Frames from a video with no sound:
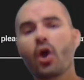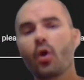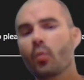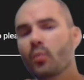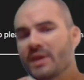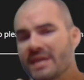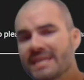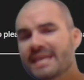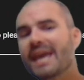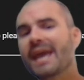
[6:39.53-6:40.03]

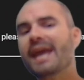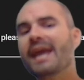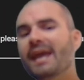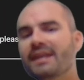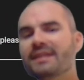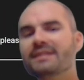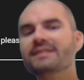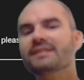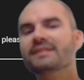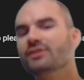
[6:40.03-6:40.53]
we
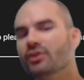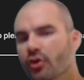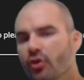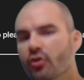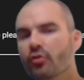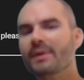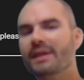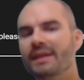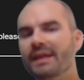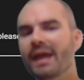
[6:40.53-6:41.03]
can
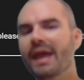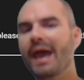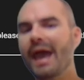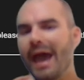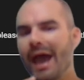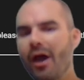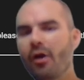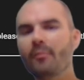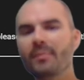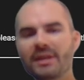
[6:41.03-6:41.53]
determine
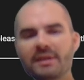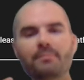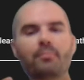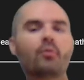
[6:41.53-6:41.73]
how many